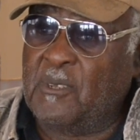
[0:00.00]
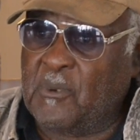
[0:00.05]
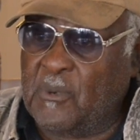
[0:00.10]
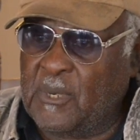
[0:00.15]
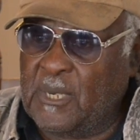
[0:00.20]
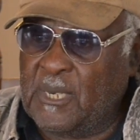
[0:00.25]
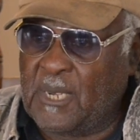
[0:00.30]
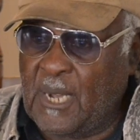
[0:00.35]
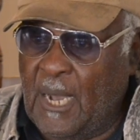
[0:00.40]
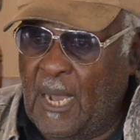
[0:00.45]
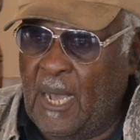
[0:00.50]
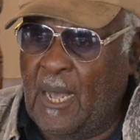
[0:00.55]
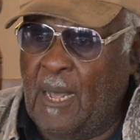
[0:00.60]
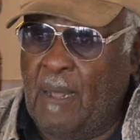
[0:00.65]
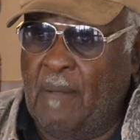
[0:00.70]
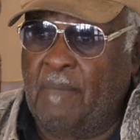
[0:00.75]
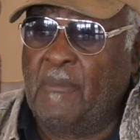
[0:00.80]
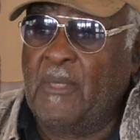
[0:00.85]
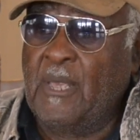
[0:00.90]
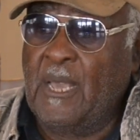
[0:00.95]
3
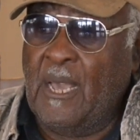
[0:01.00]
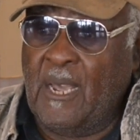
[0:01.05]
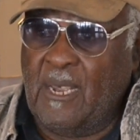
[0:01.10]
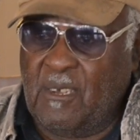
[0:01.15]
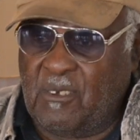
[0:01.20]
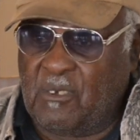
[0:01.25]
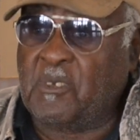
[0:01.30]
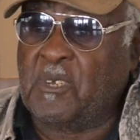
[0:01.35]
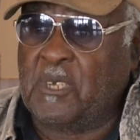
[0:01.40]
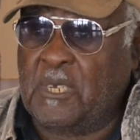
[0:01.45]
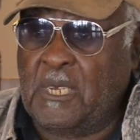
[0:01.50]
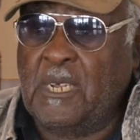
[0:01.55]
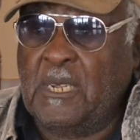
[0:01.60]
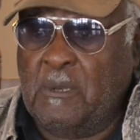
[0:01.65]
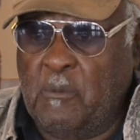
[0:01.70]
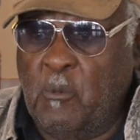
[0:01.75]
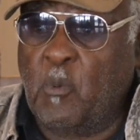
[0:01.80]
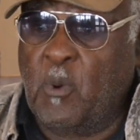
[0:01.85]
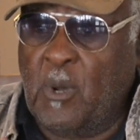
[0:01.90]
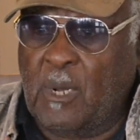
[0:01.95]
times.
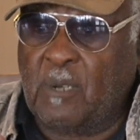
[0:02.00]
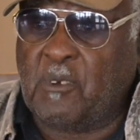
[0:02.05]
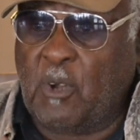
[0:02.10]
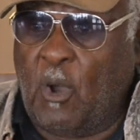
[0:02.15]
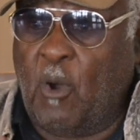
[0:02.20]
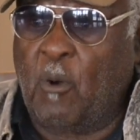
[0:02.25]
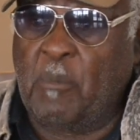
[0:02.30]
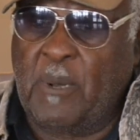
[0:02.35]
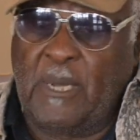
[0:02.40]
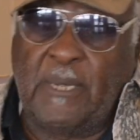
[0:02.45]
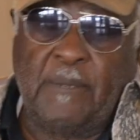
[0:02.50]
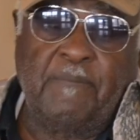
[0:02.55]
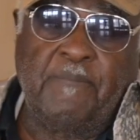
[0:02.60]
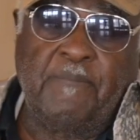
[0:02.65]
Will told me.